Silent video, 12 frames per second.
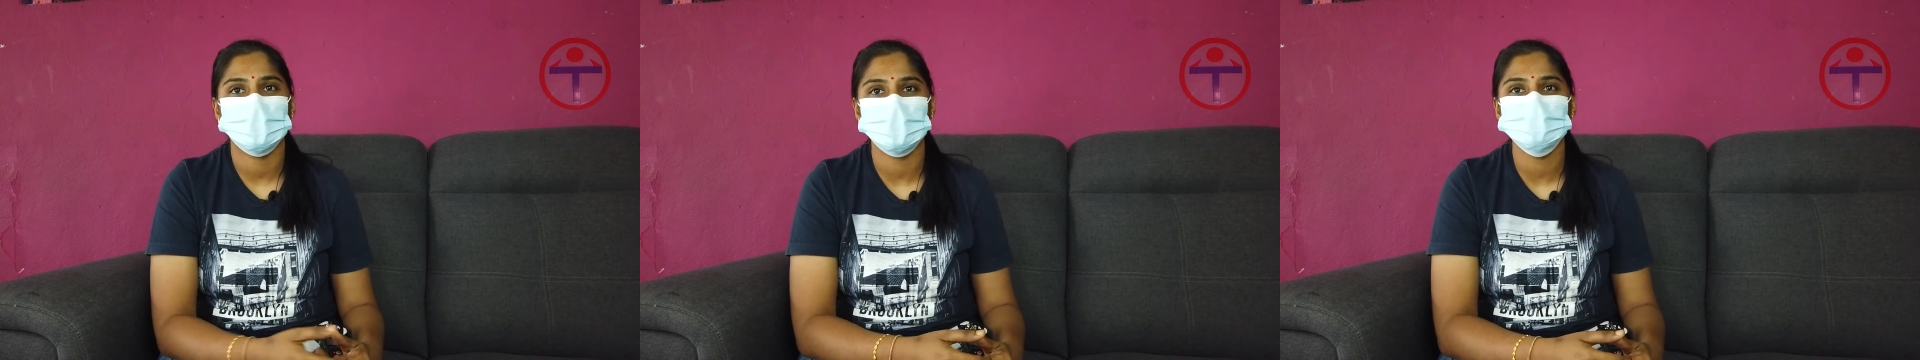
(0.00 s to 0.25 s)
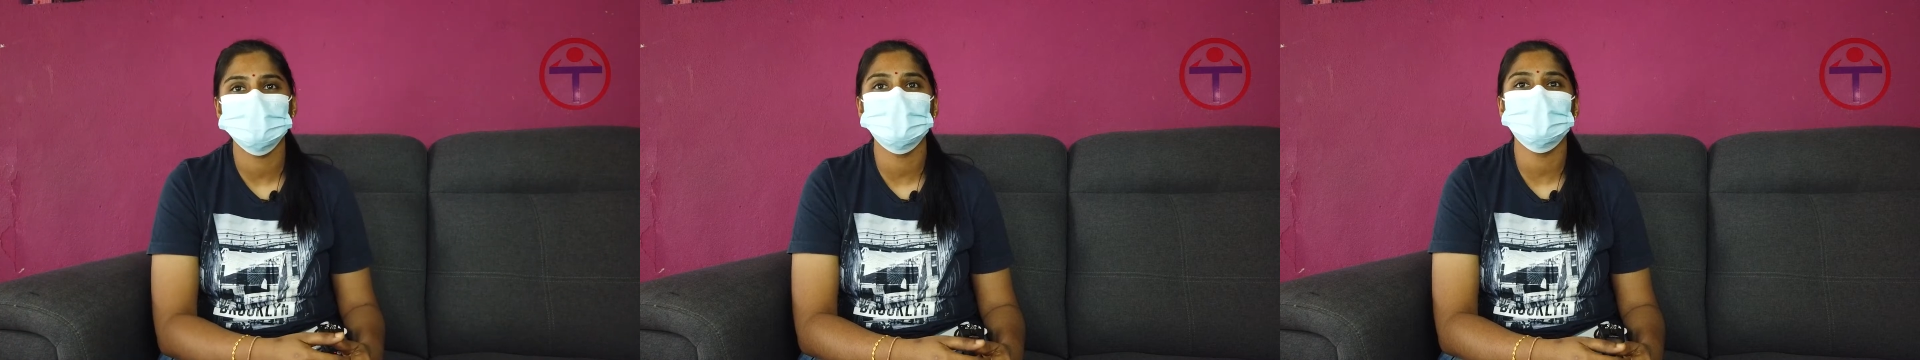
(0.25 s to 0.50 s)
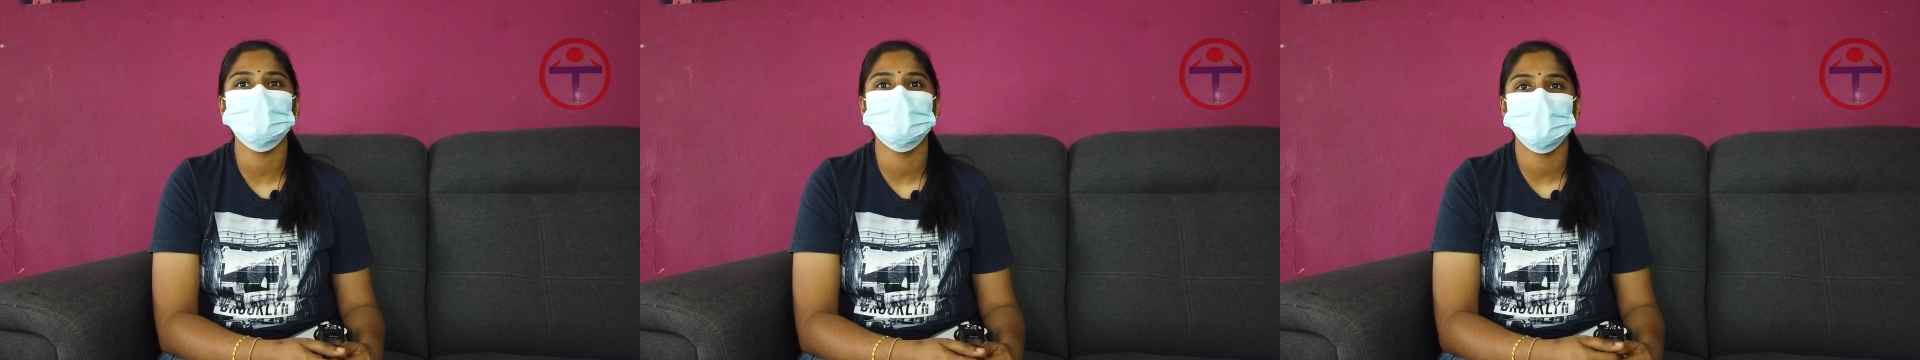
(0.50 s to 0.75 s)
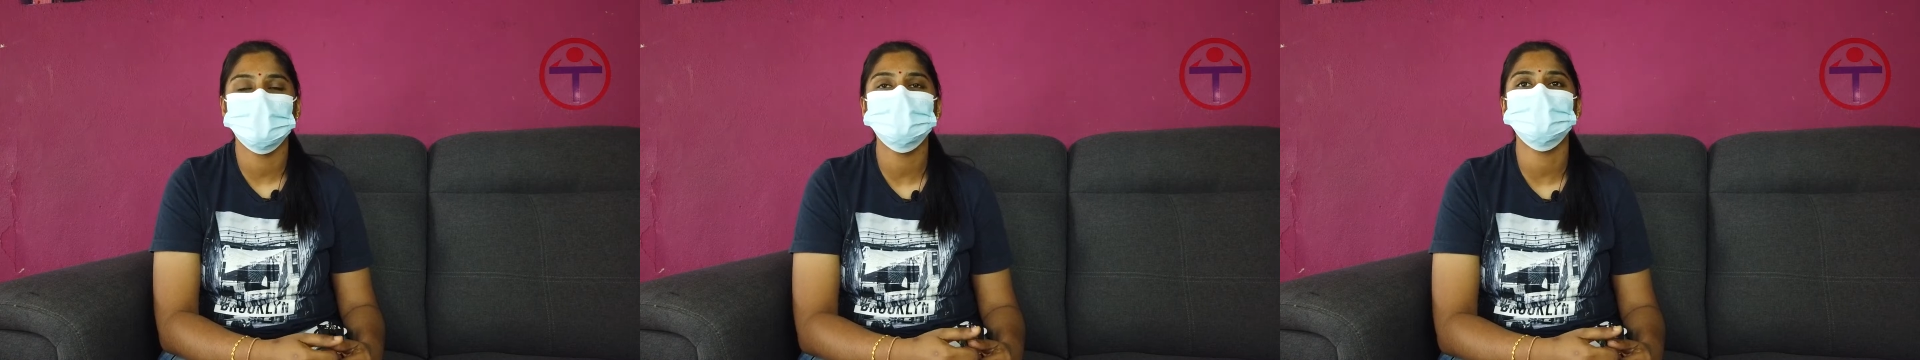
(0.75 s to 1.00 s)
Can say
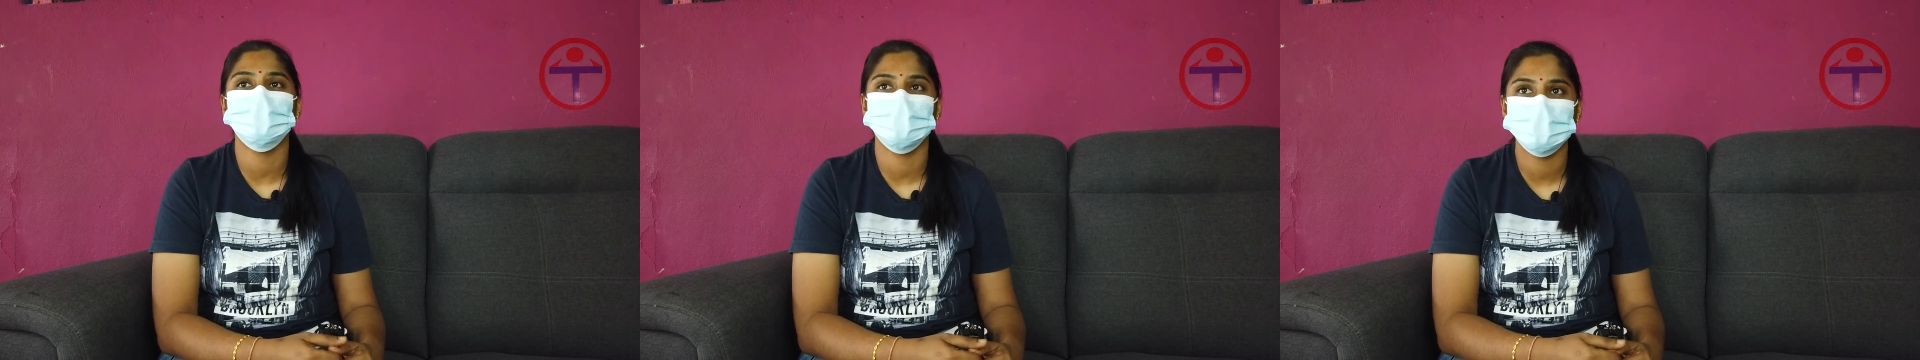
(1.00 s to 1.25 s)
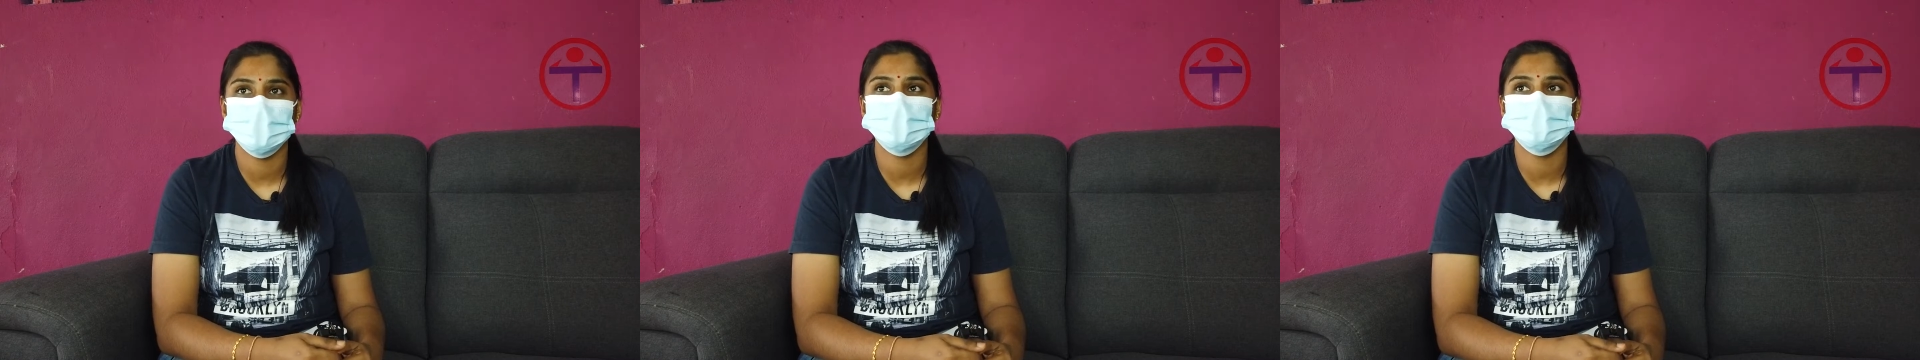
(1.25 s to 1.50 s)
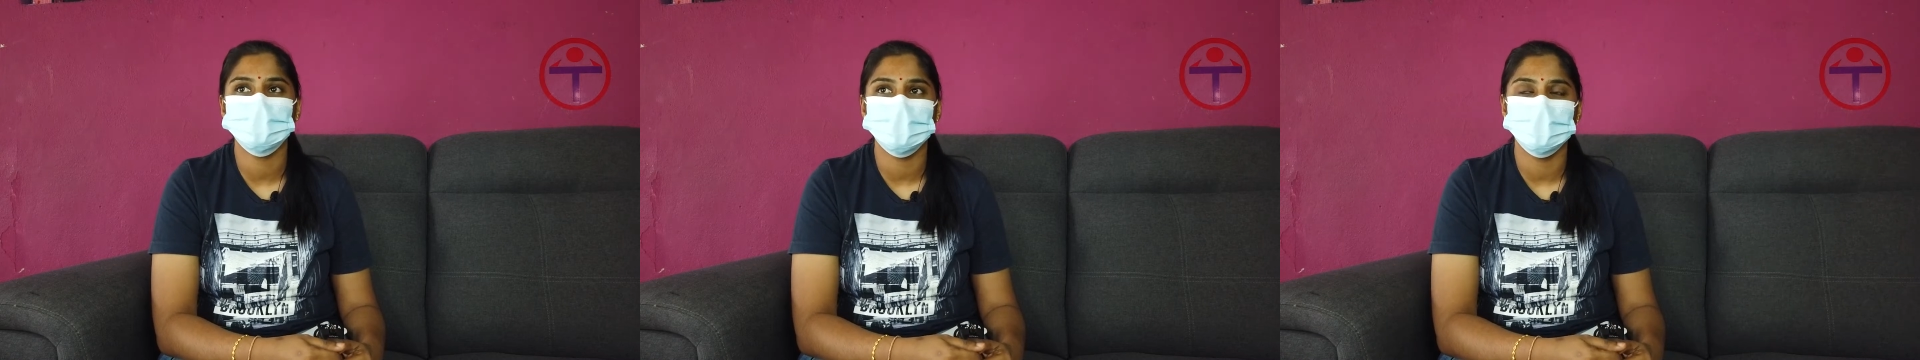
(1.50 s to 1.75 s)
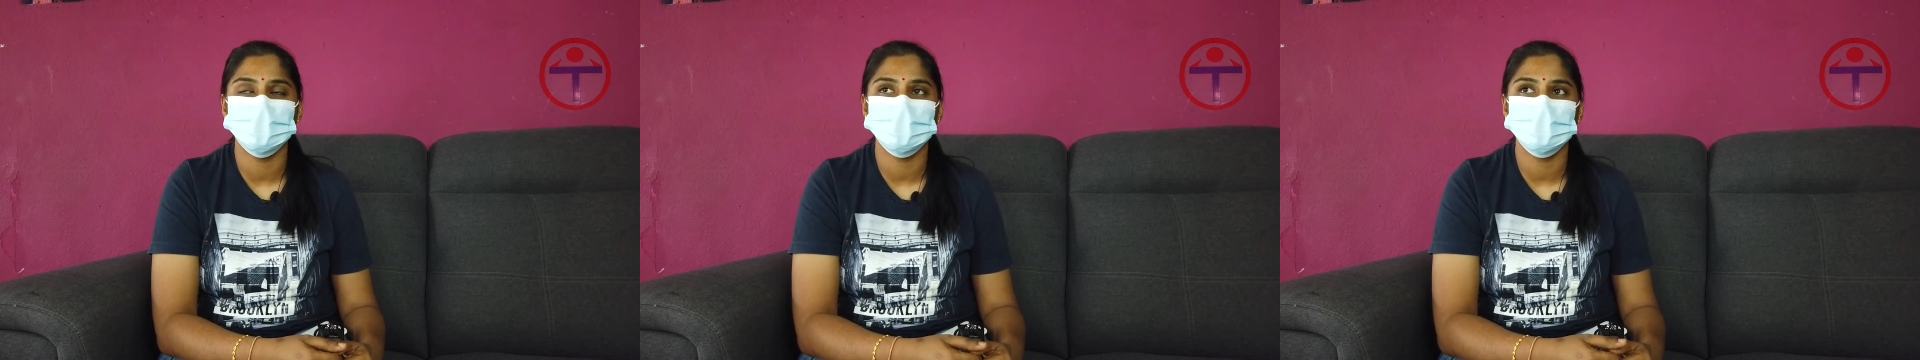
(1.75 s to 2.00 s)
because of that,
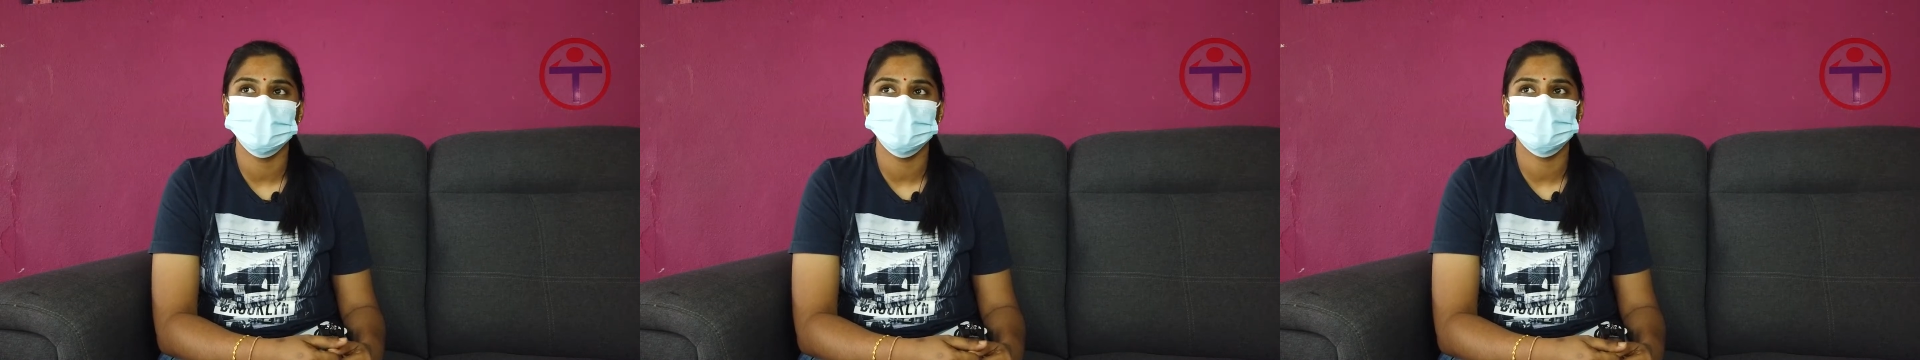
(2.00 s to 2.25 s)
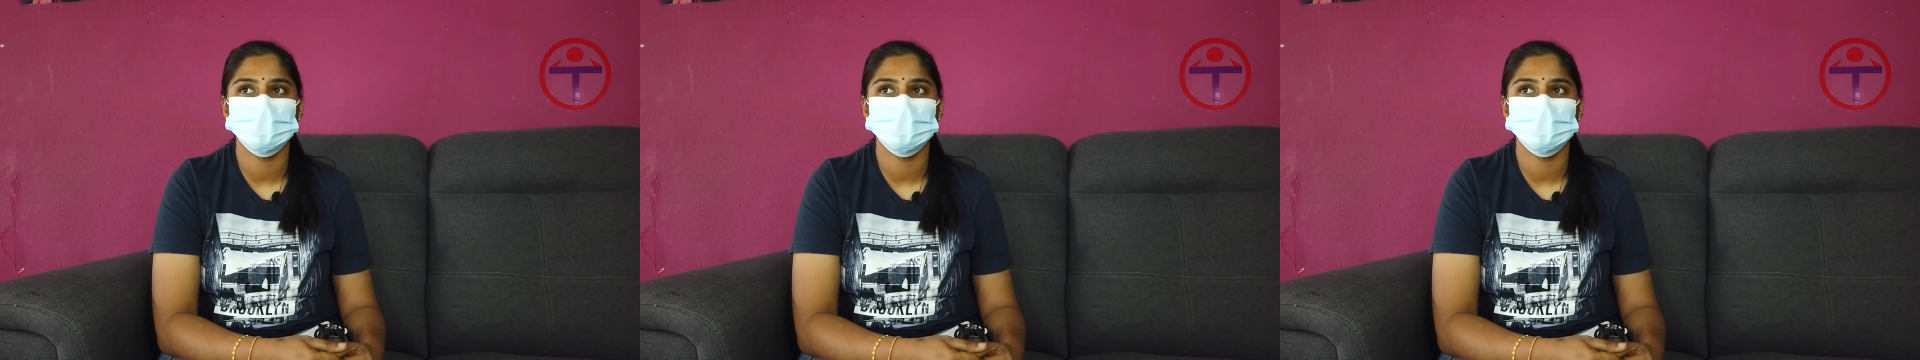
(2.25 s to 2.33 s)
uh,